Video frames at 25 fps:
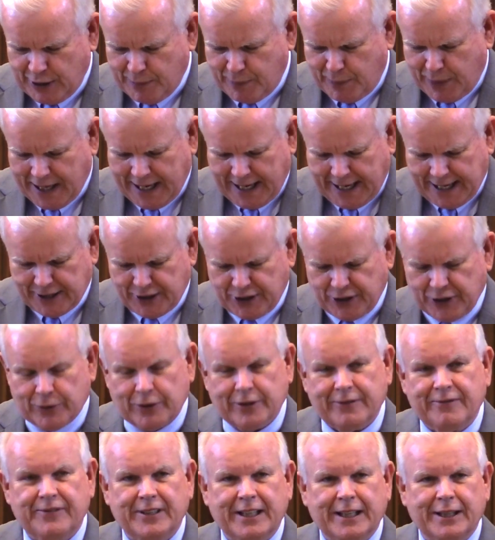the past to
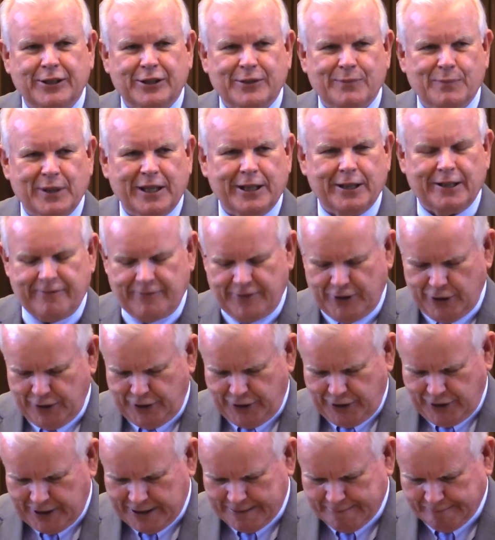effect a better
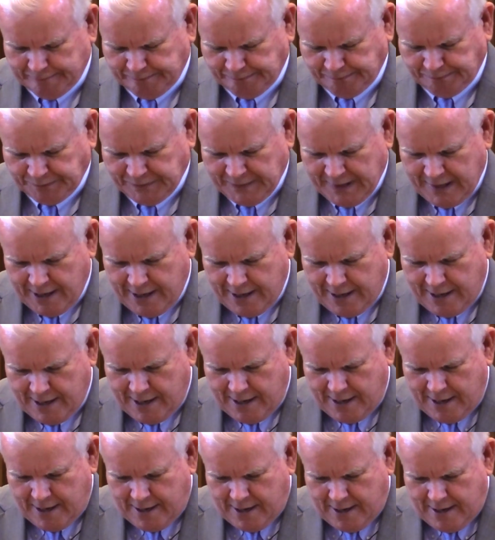future.
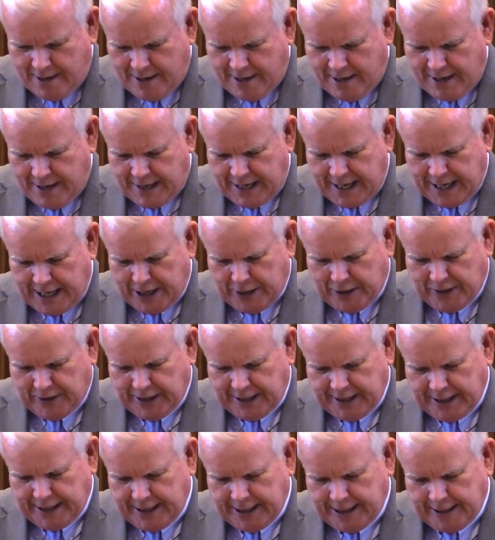
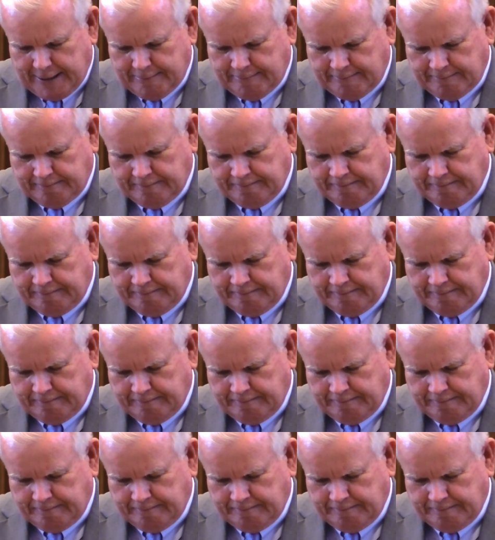Now,